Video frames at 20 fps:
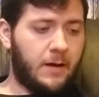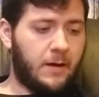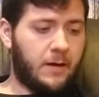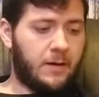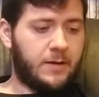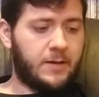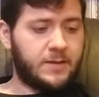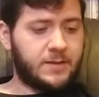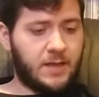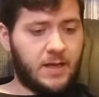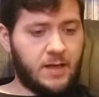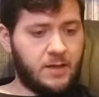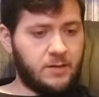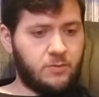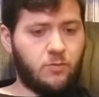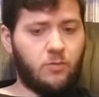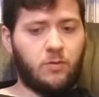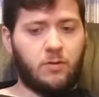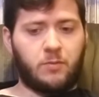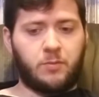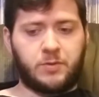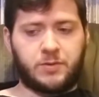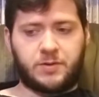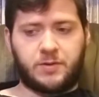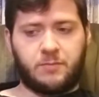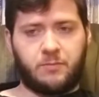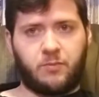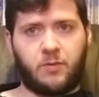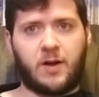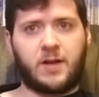His encore was
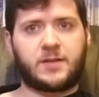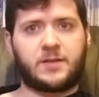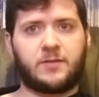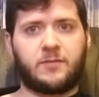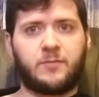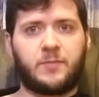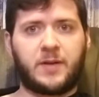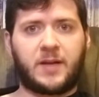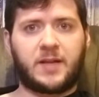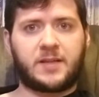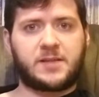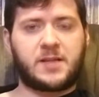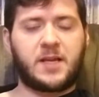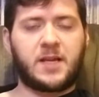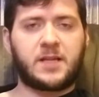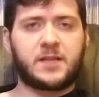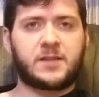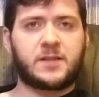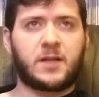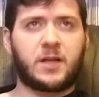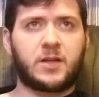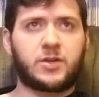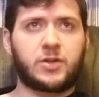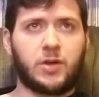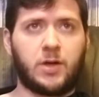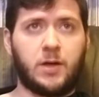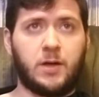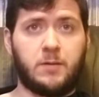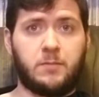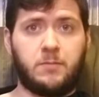impressive because he has such
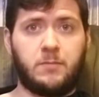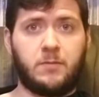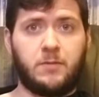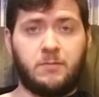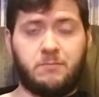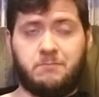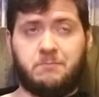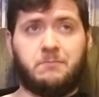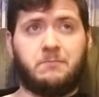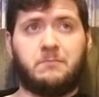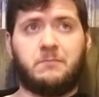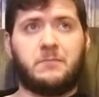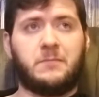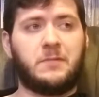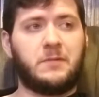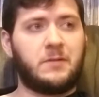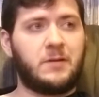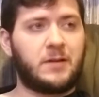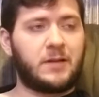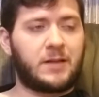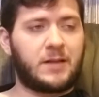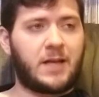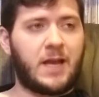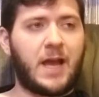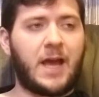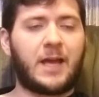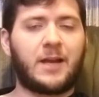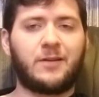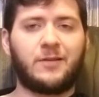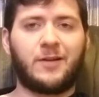a
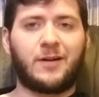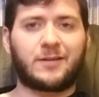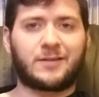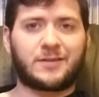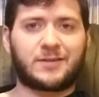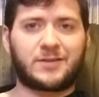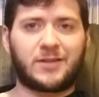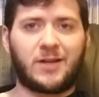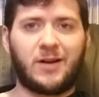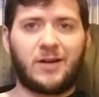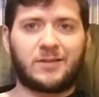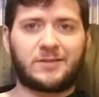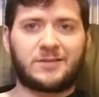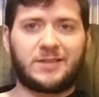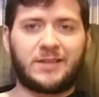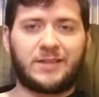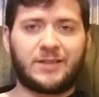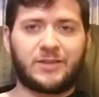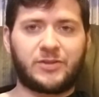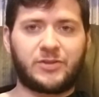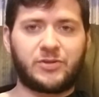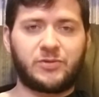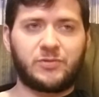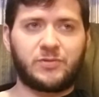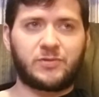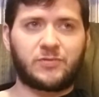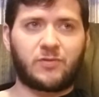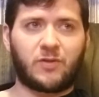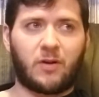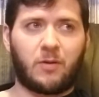catalog of songs he can
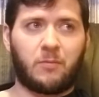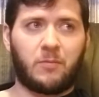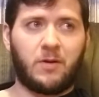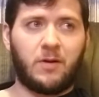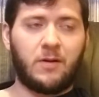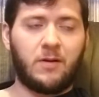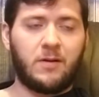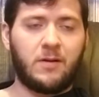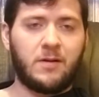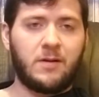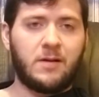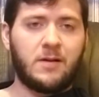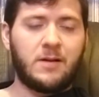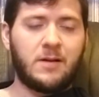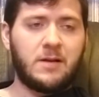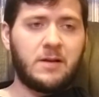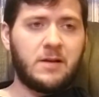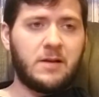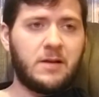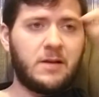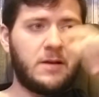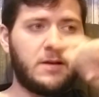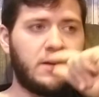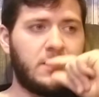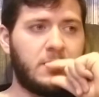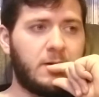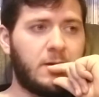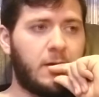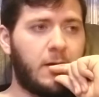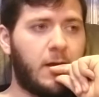choose from.
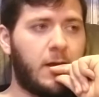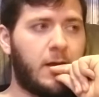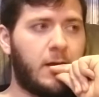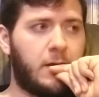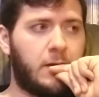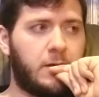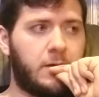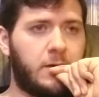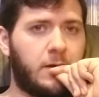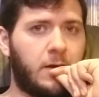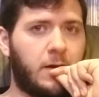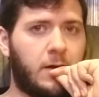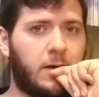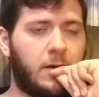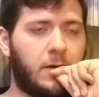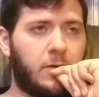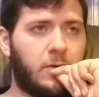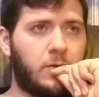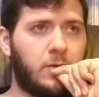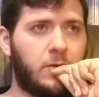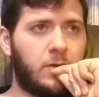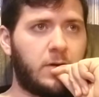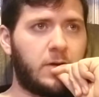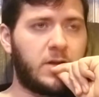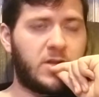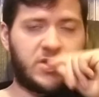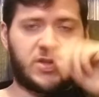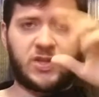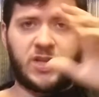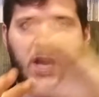And
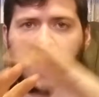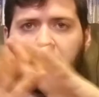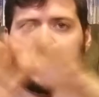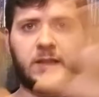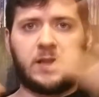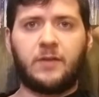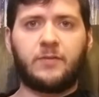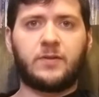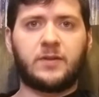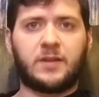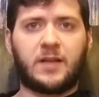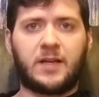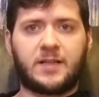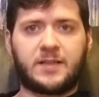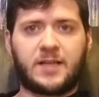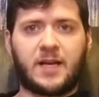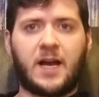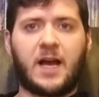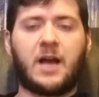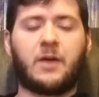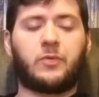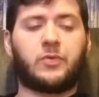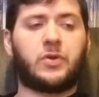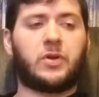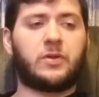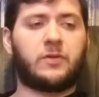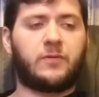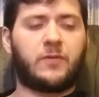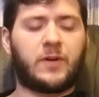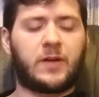seeing Live and Let Die with
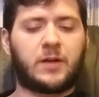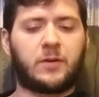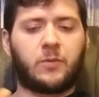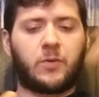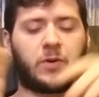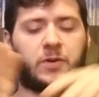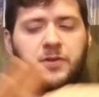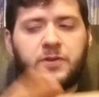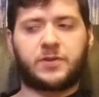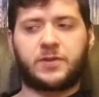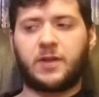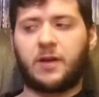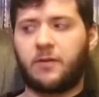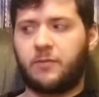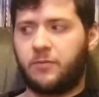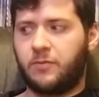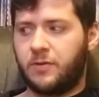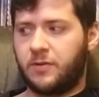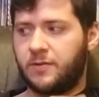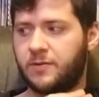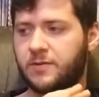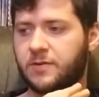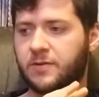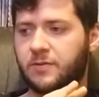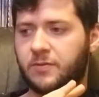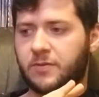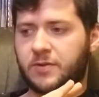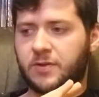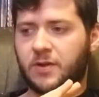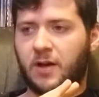all the fireworks and stuff was
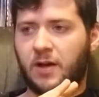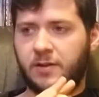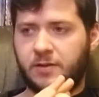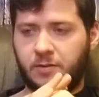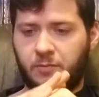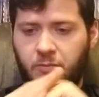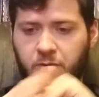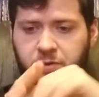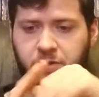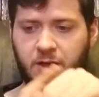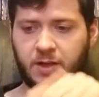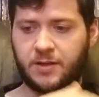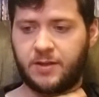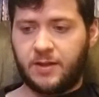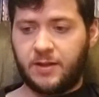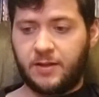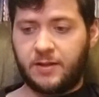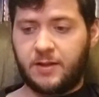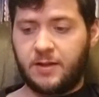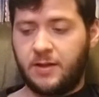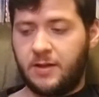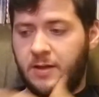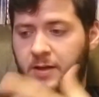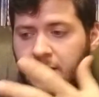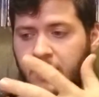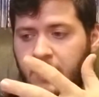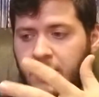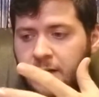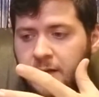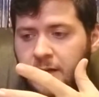awesome, which I think
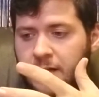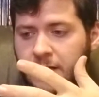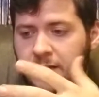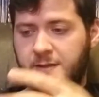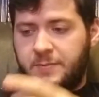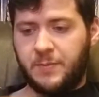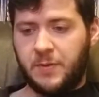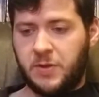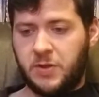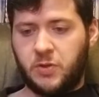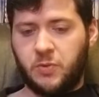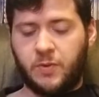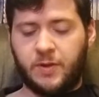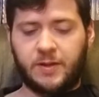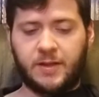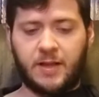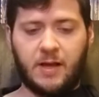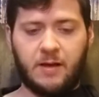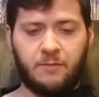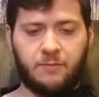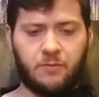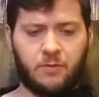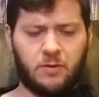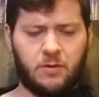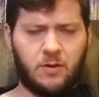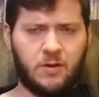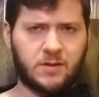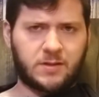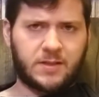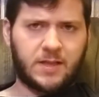he's been doing that for a
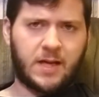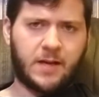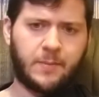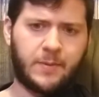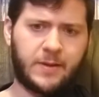long time,